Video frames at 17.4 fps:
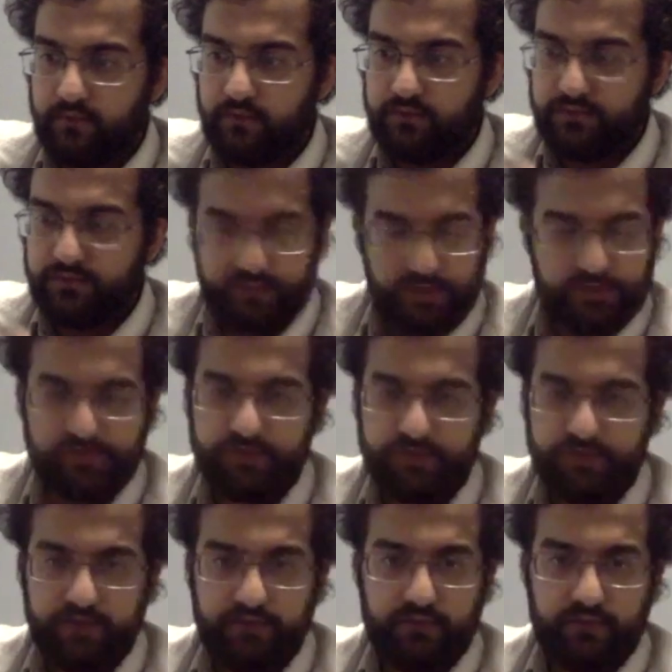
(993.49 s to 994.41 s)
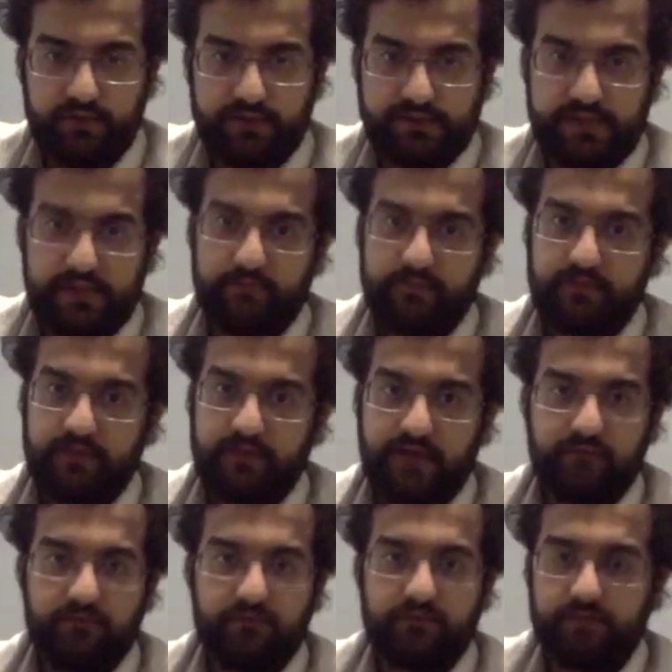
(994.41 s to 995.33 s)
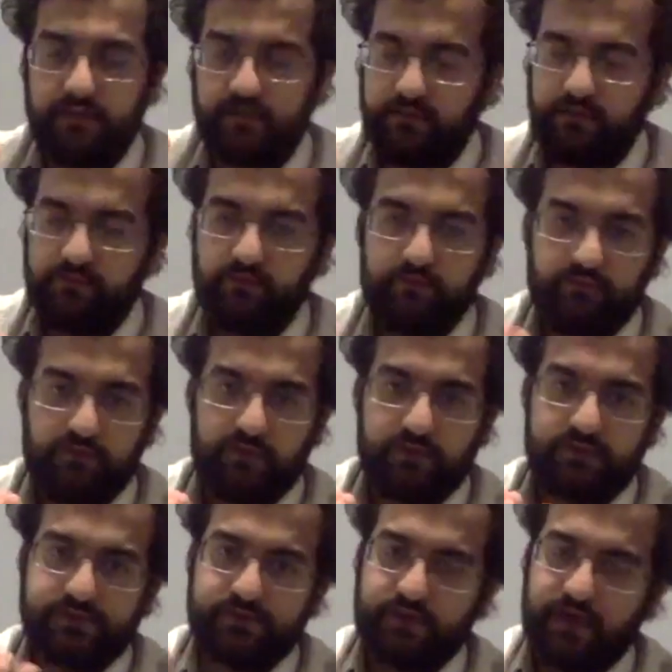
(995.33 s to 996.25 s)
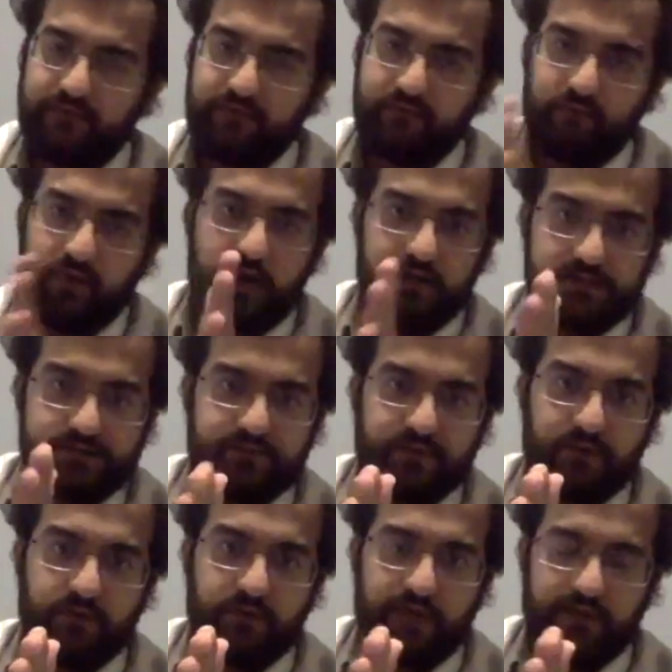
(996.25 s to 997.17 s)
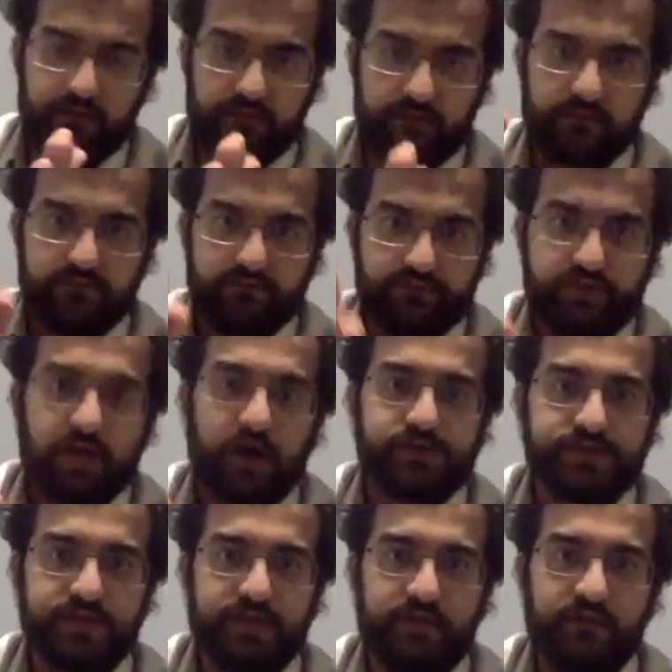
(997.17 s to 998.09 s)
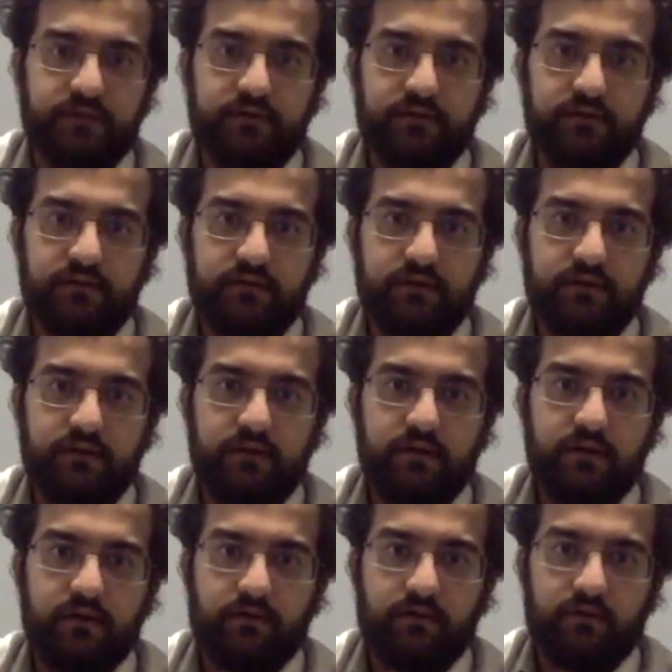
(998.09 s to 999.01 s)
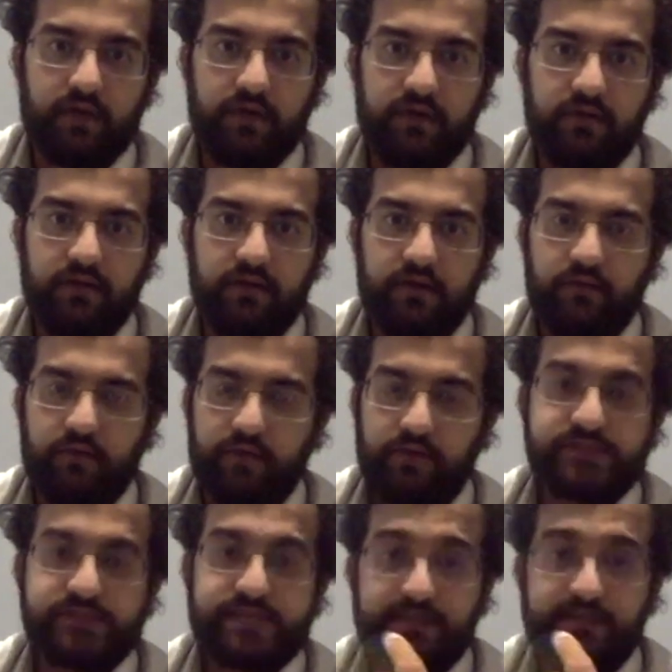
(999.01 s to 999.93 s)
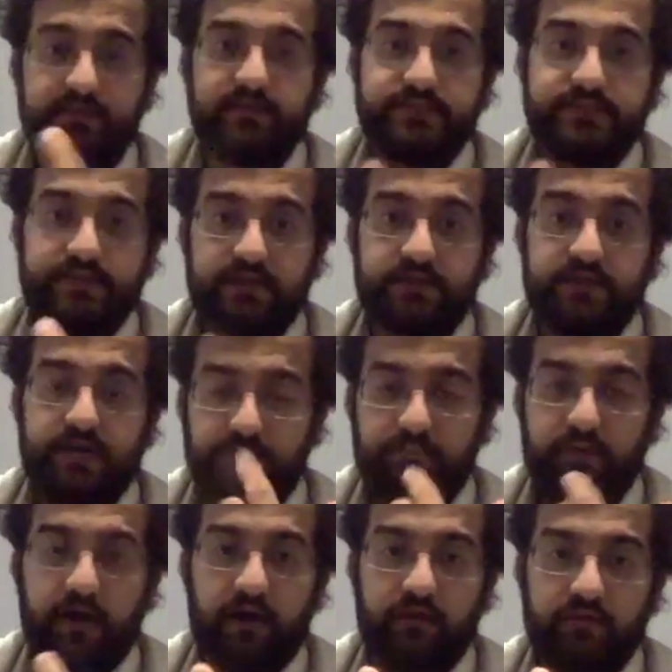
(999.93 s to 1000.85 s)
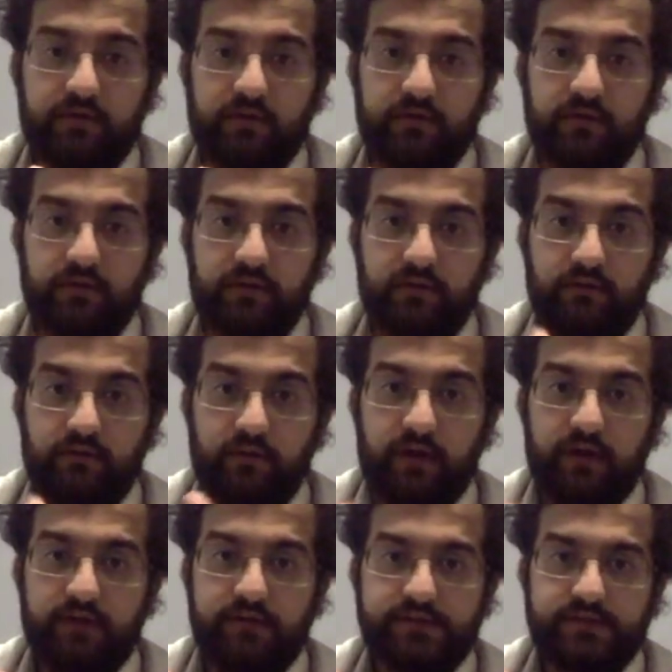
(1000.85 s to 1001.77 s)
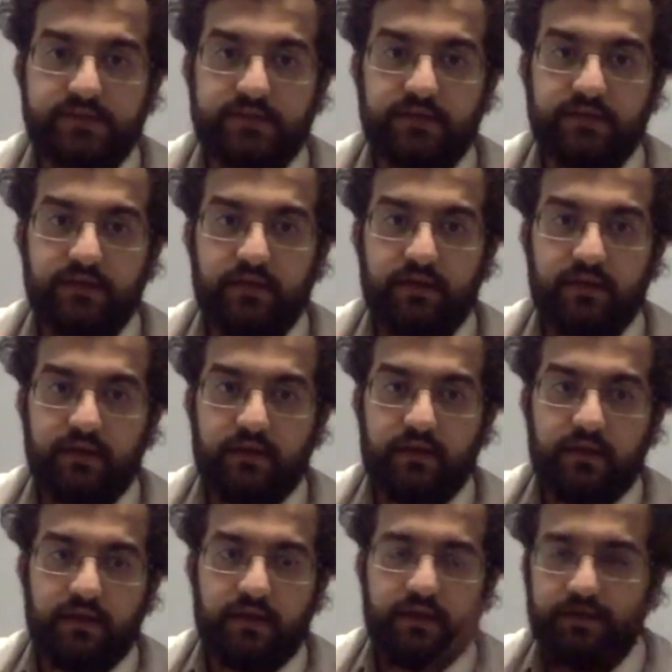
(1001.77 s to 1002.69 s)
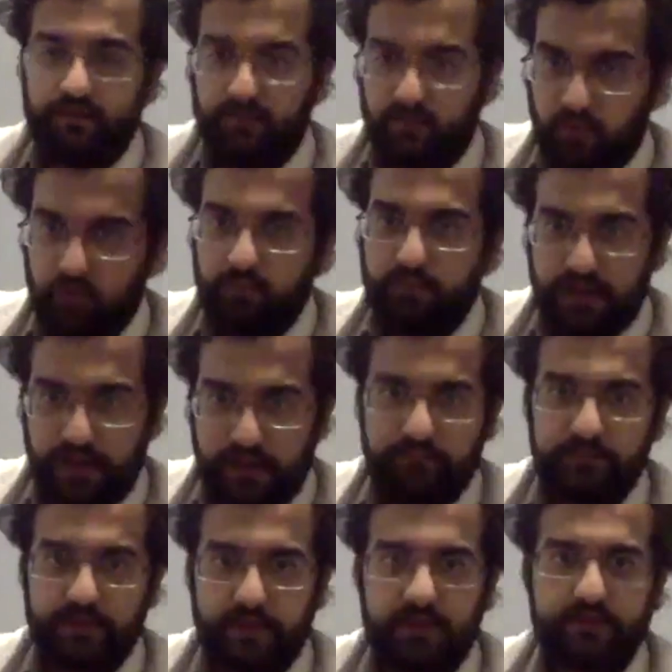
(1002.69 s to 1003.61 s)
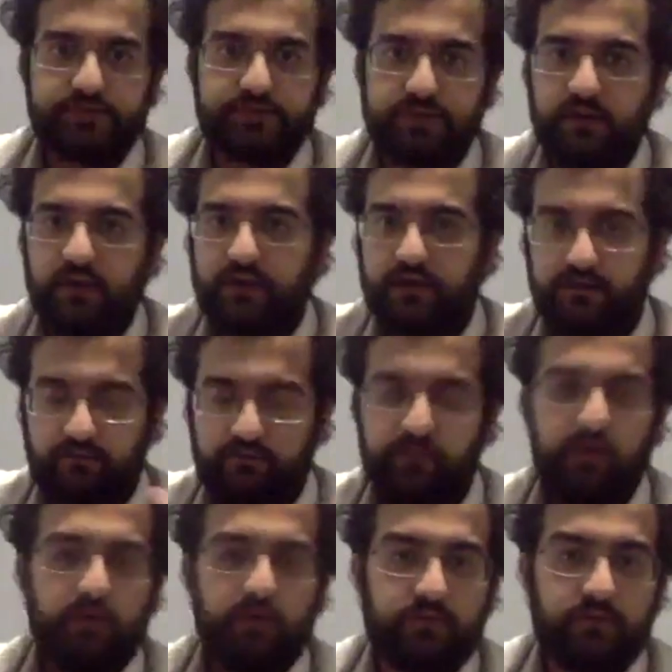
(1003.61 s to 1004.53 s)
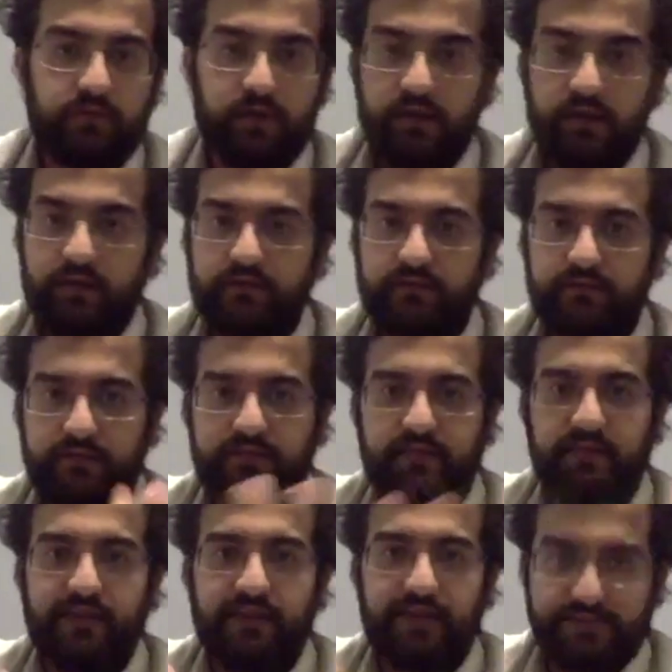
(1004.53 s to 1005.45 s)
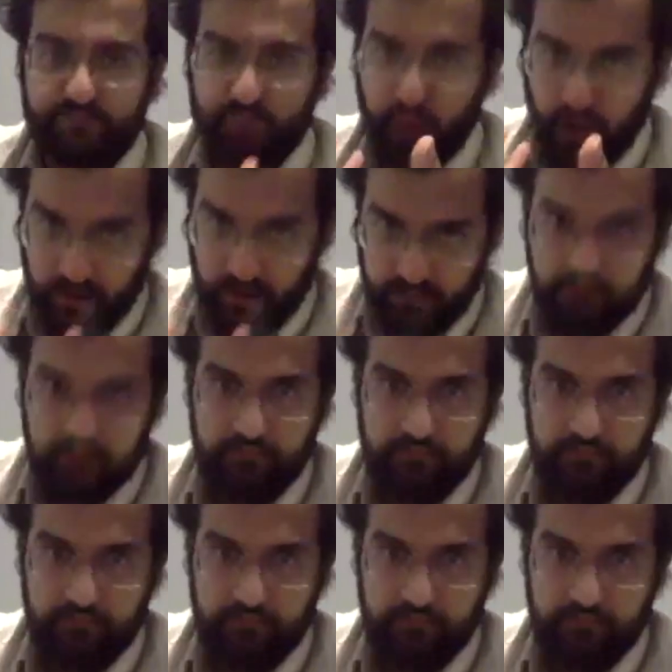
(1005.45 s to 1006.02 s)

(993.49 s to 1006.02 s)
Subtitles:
just to give you an example, if you've noticed, you have a wireless phone and you're charging it, right? When you're sending a data and power wirelessly in a normal application like a phone, the thing gets warm,